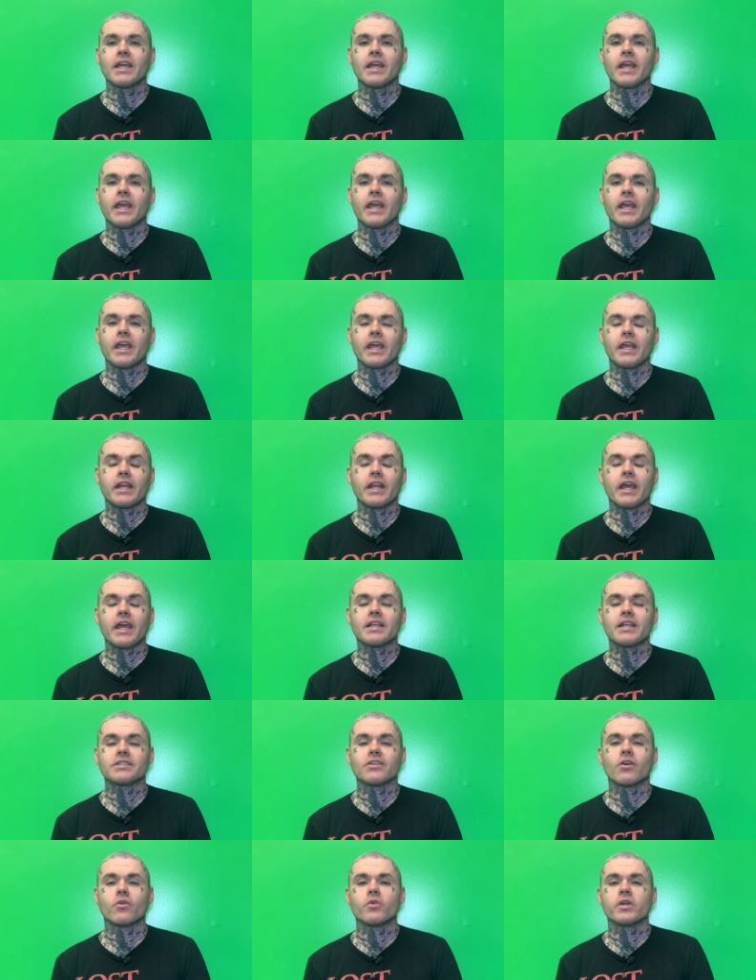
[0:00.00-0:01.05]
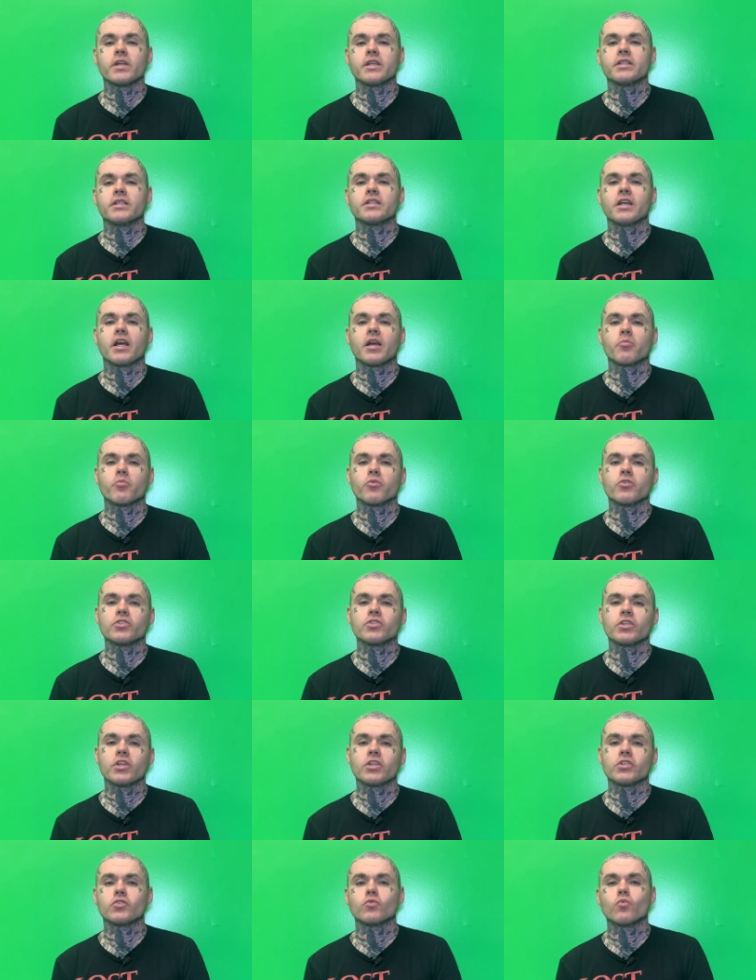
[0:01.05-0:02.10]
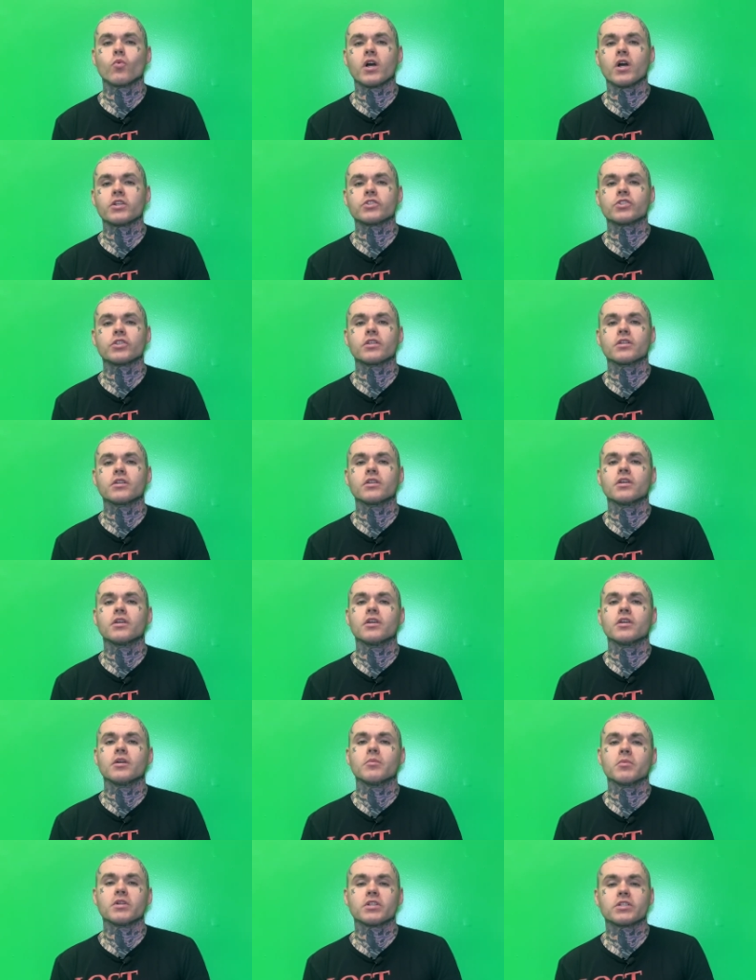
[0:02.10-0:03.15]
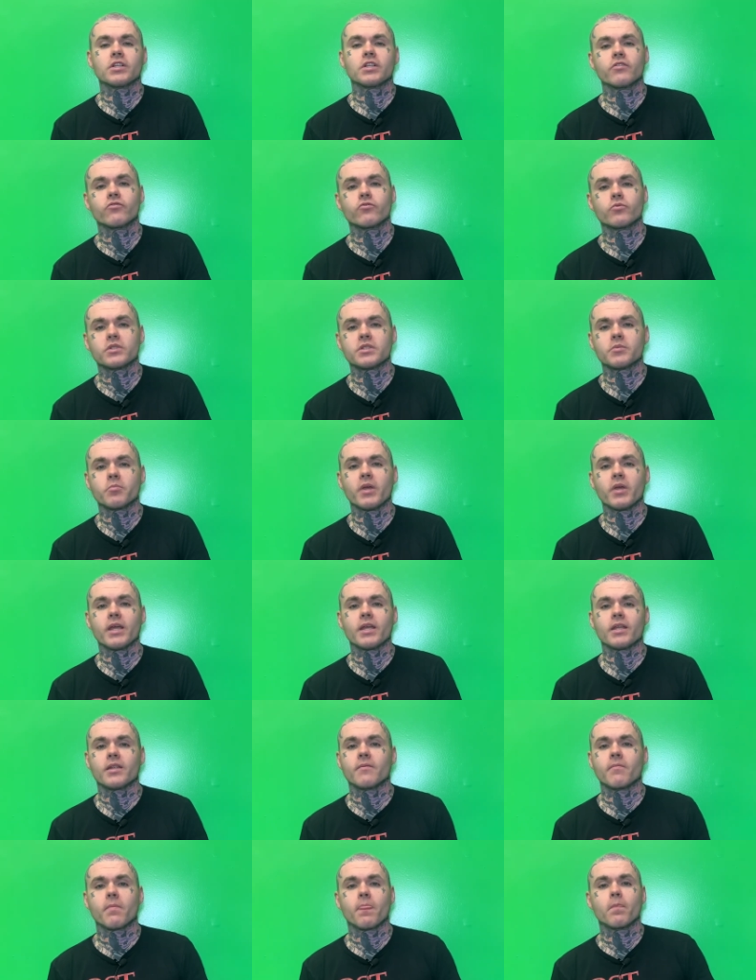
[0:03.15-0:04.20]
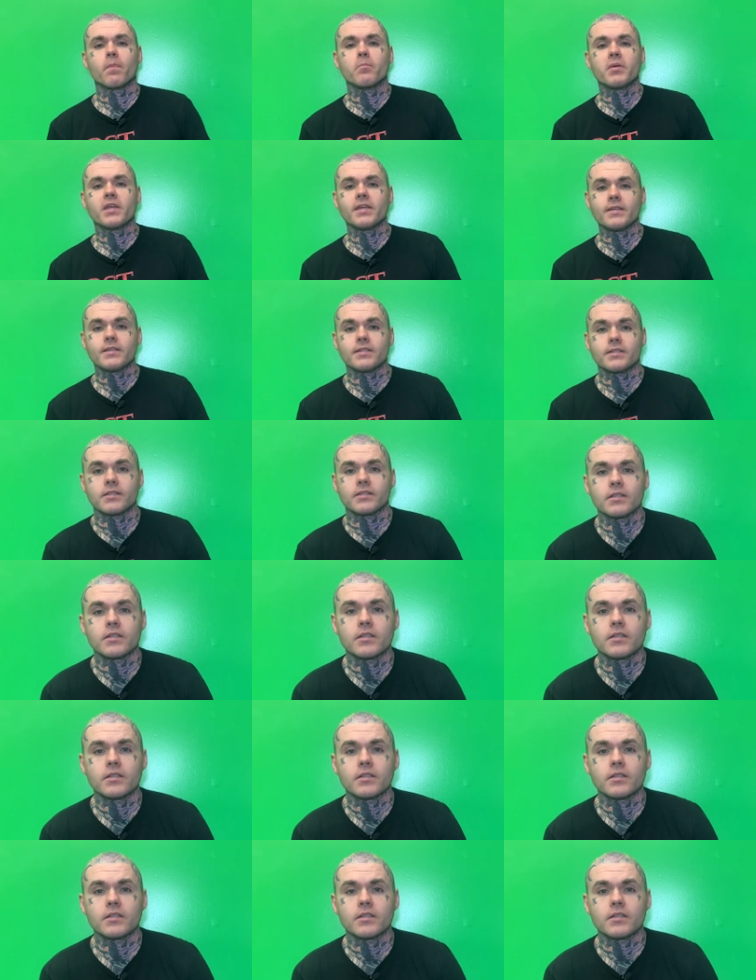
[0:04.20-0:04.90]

And as always, I appreciate you watching. Much love and respect. Peace.